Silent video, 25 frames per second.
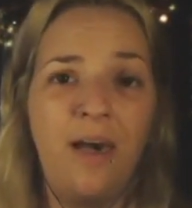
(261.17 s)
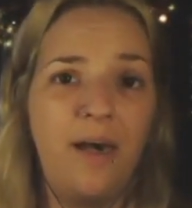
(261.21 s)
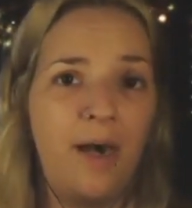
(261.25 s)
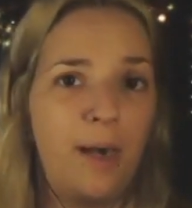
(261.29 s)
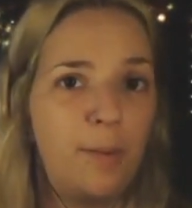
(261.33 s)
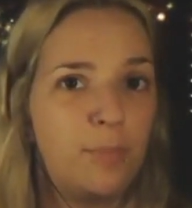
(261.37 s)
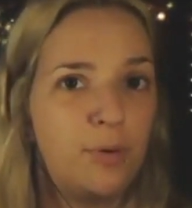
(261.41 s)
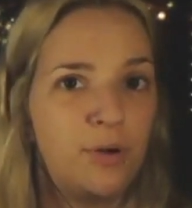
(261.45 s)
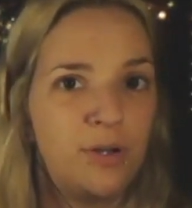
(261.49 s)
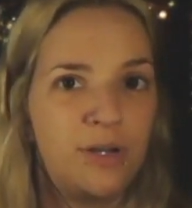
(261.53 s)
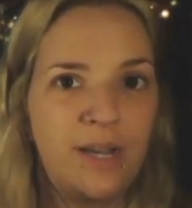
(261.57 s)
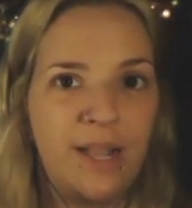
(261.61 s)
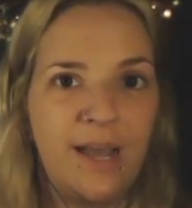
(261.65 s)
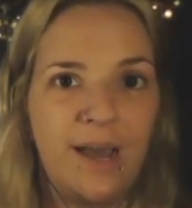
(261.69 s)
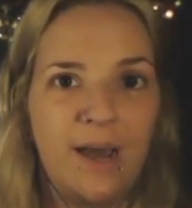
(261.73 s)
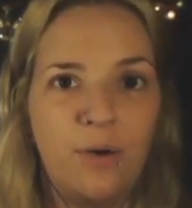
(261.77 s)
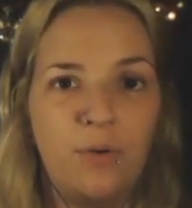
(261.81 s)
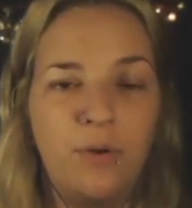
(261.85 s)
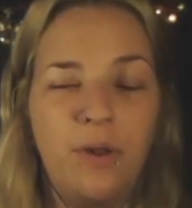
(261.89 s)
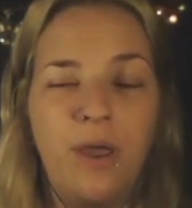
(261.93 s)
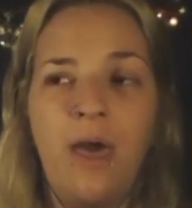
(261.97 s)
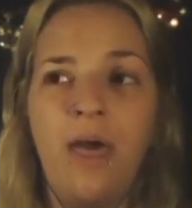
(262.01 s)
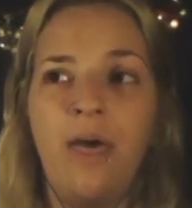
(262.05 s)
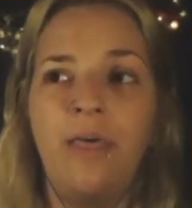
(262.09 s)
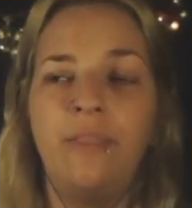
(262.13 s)
I put it
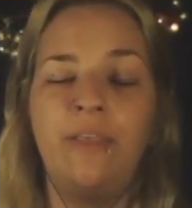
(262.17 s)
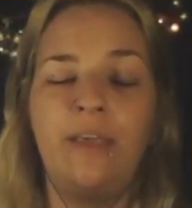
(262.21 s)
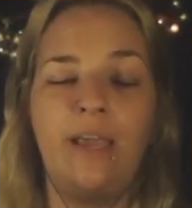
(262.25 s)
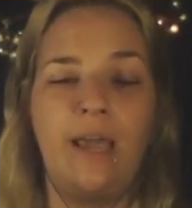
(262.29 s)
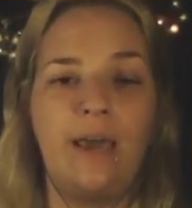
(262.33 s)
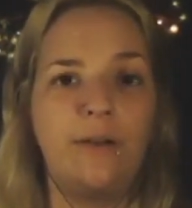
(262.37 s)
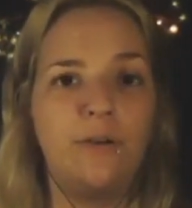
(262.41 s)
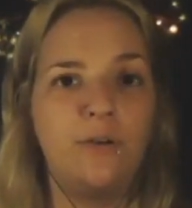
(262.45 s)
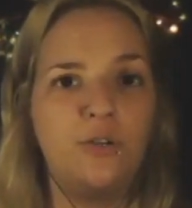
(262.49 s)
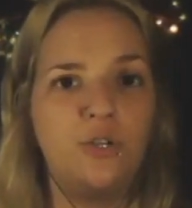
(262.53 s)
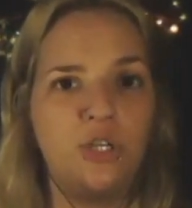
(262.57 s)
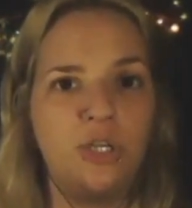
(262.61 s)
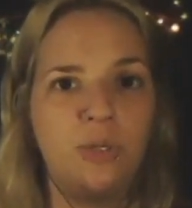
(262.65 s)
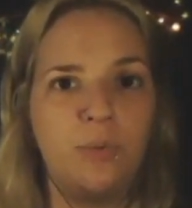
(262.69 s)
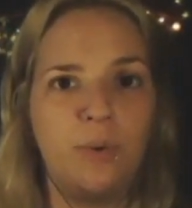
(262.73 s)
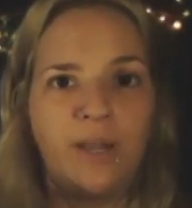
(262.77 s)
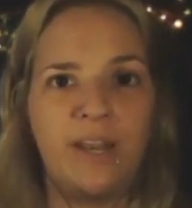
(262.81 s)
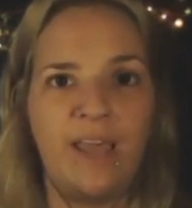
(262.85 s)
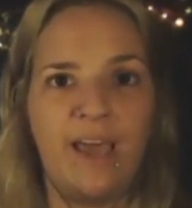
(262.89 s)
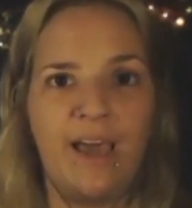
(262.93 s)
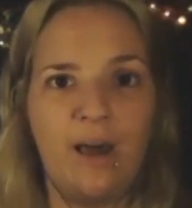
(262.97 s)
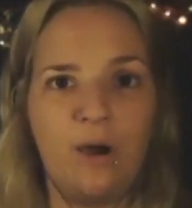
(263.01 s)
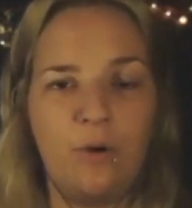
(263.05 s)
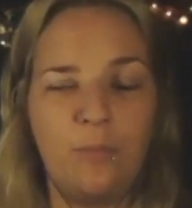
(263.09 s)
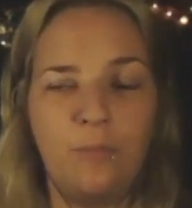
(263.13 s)
out. The energy
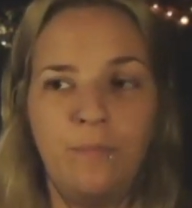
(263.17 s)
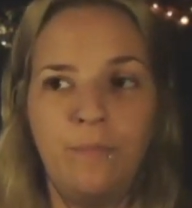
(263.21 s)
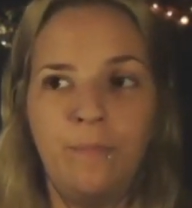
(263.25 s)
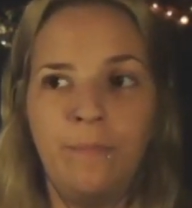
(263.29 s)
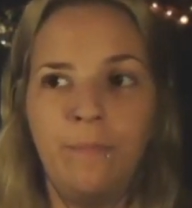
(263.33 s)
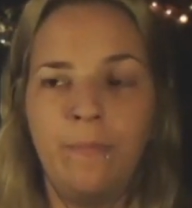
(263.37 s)
went out.